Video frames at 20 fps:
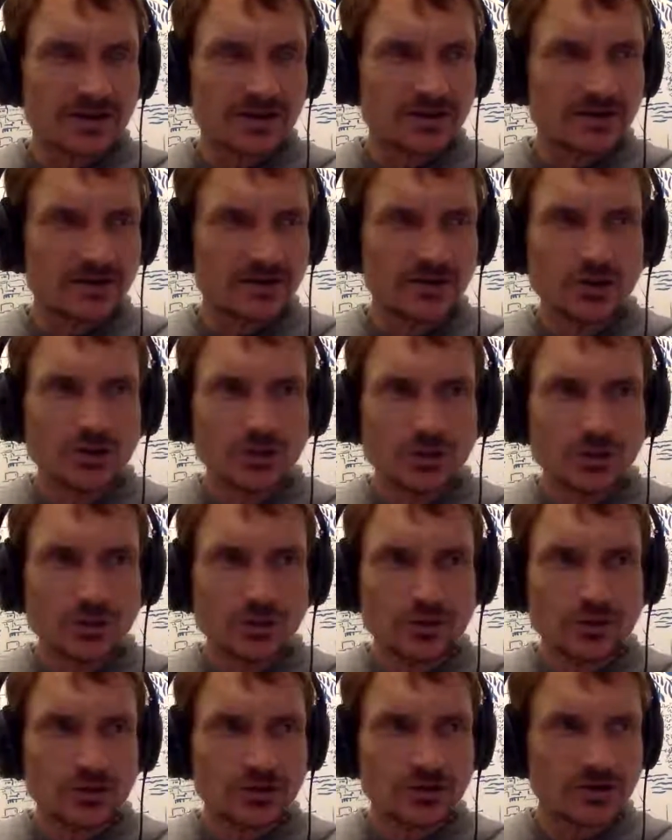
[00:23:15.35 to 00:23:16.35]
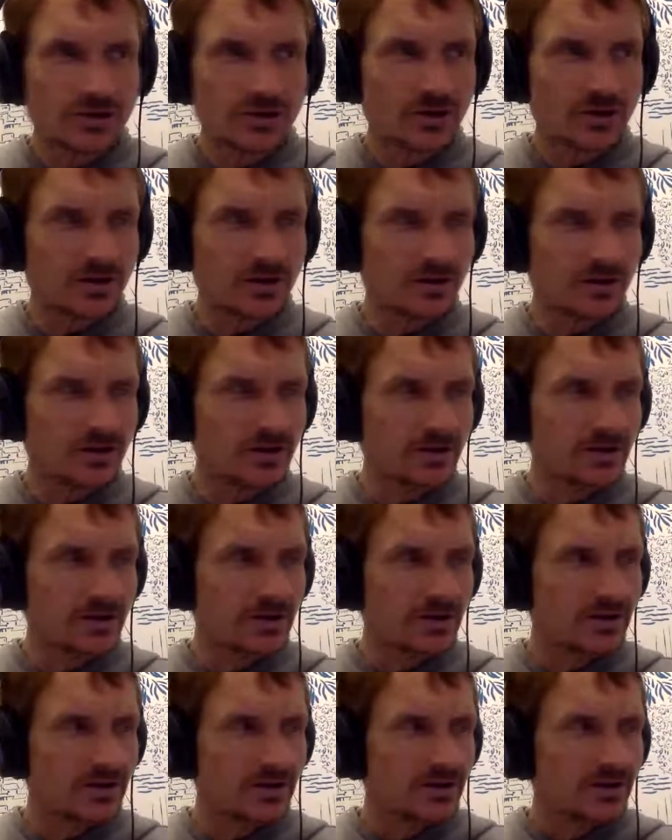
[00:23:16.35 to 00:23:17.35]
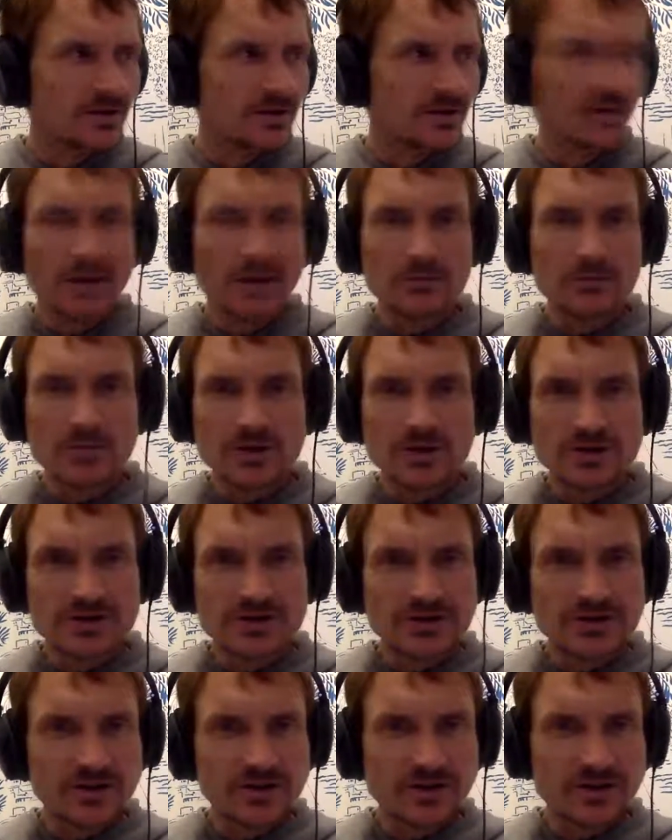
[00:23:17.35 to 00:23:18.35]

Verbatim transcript: huge numbers of